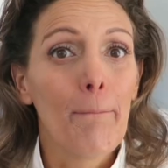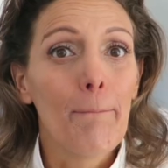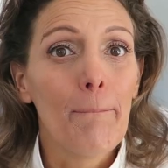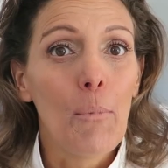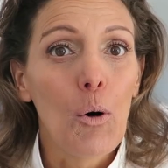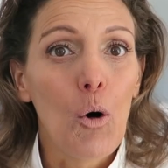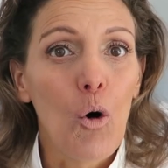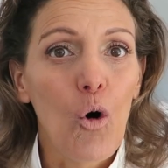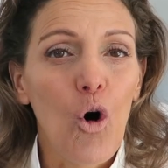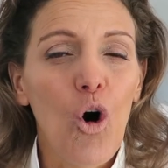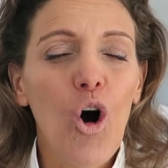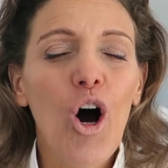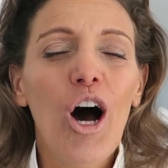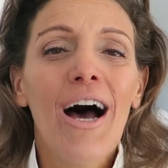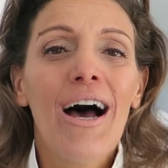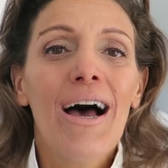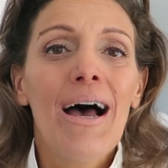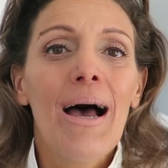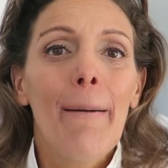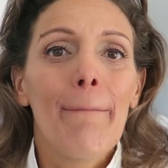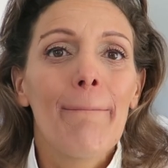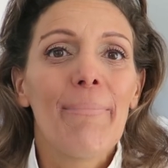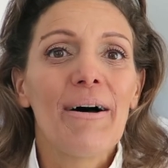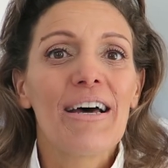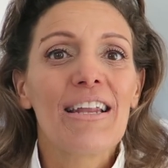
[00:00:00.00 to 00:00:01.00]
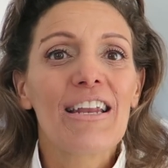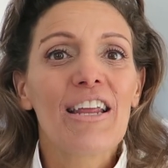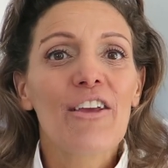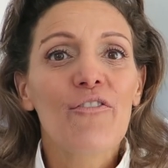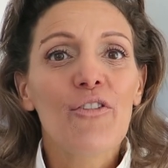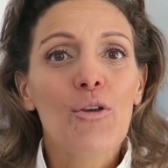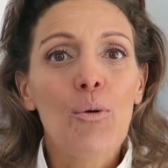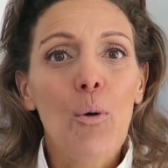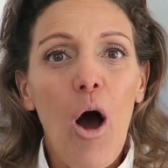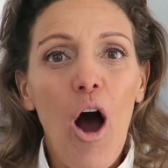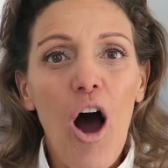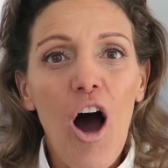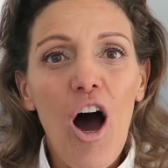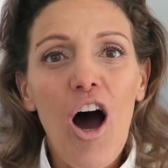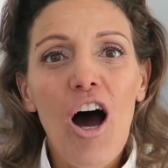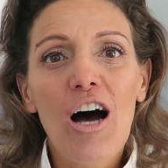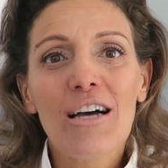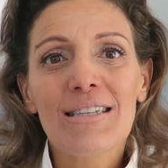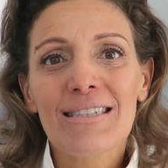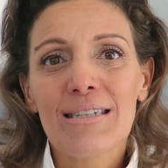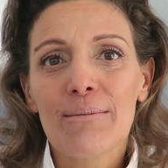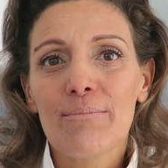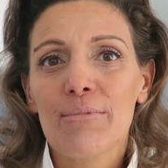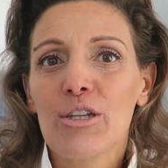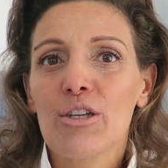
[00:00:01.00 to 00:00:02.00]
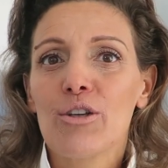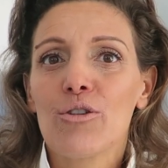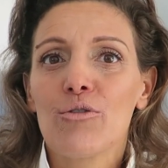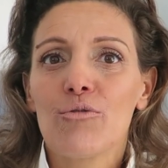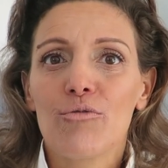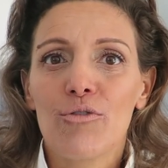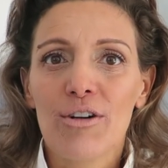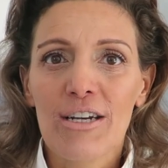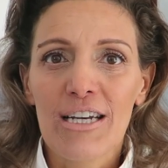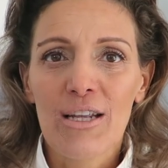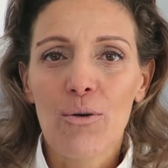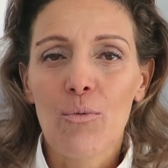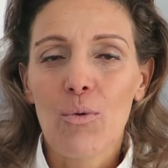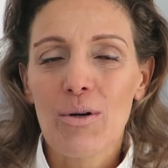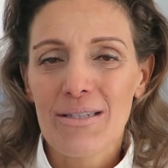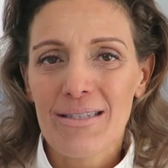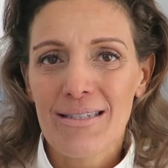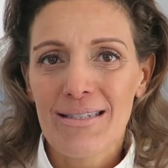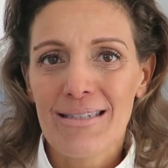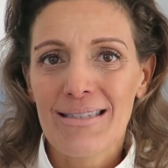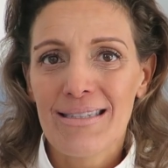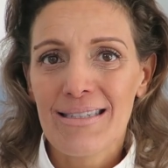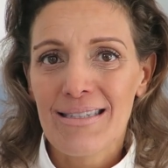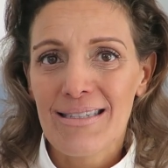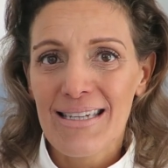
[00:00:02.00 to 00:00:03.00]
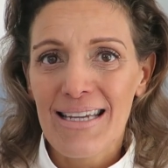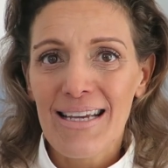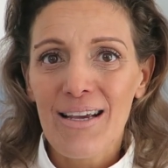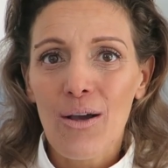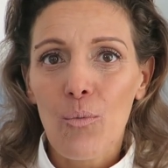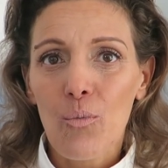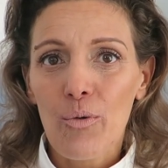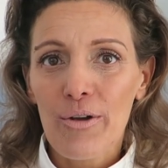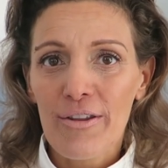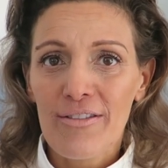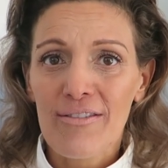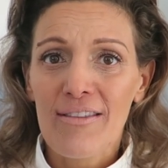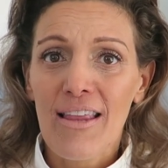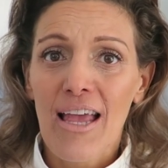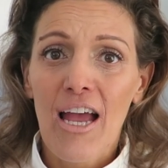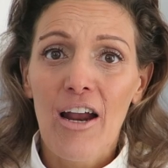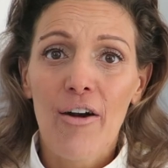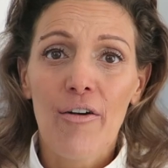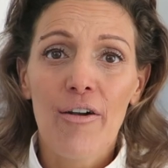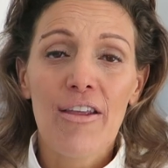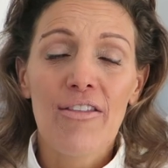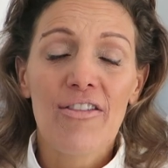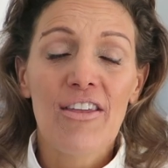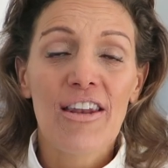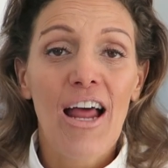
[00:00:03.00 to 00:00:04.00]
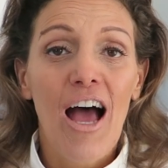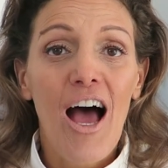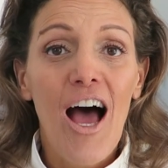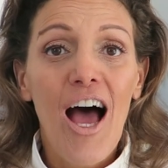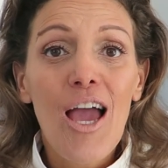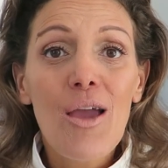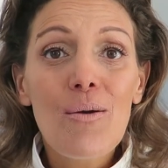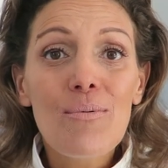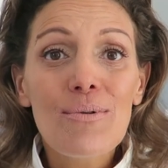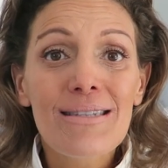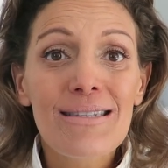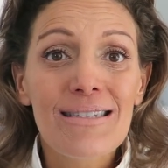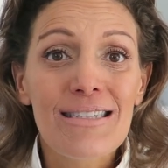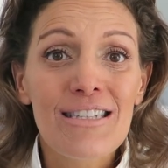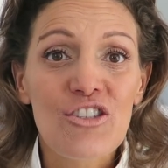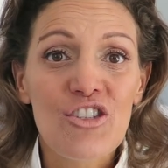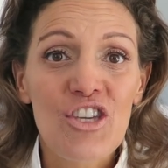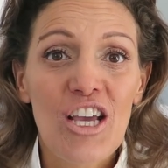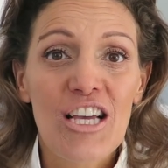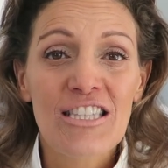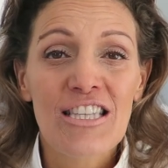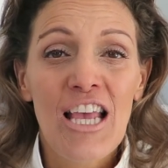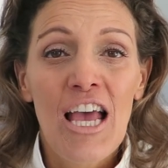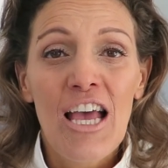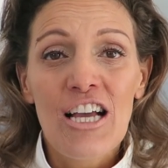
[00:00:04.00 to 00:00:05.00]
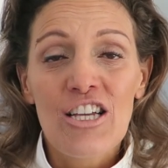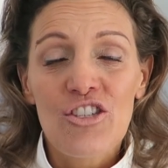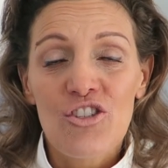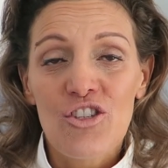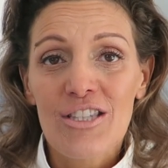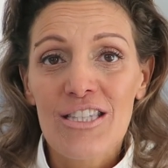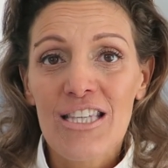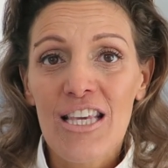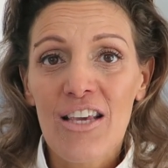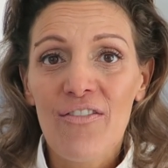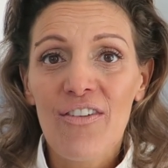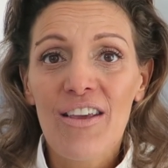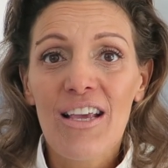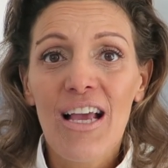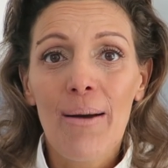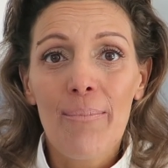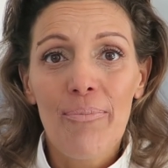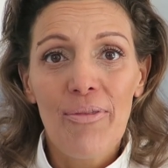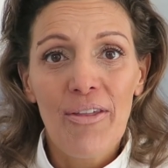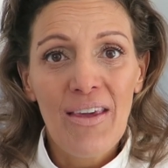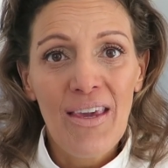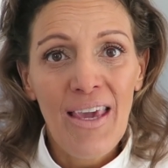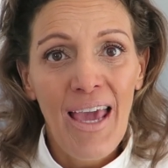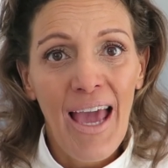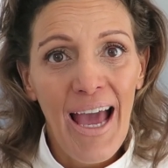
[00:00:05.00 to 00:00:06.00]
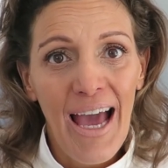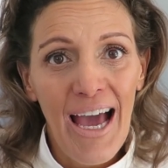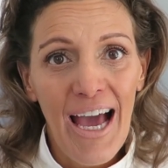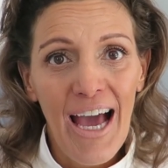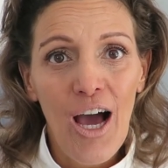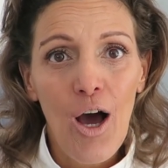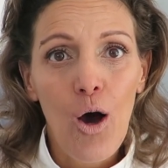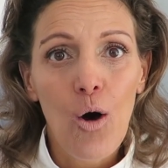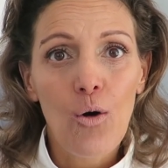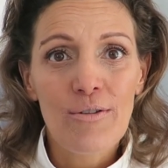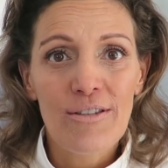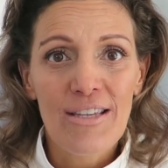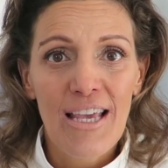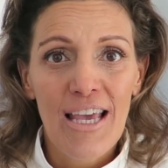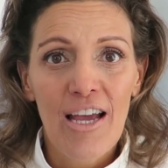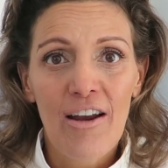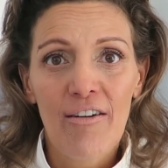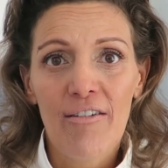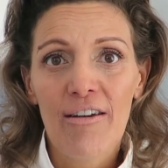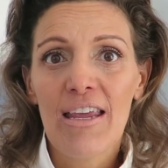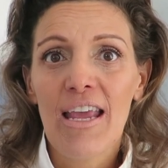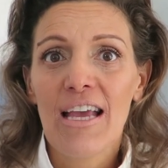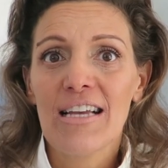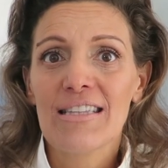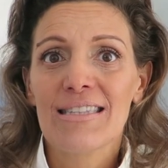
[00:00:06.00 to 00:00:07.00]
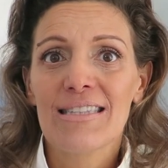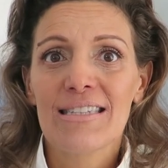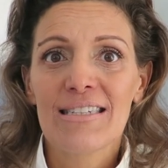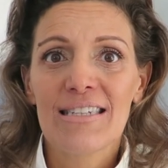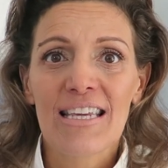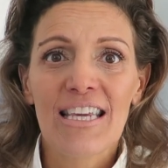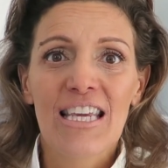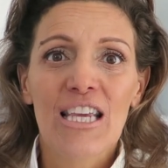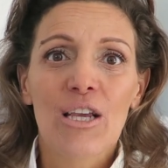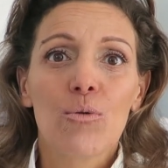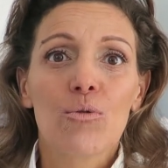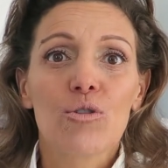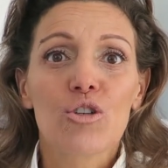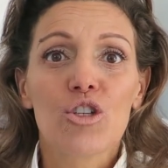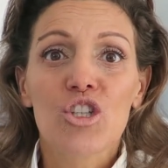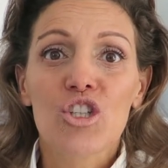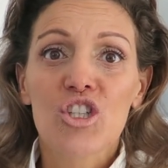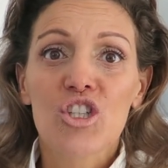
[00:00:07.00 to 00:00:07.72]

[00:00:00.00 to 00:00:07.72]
more. But if you are somebody who really wants to stick with dairy, then I would suggest just giving up the cow dairy and sticking with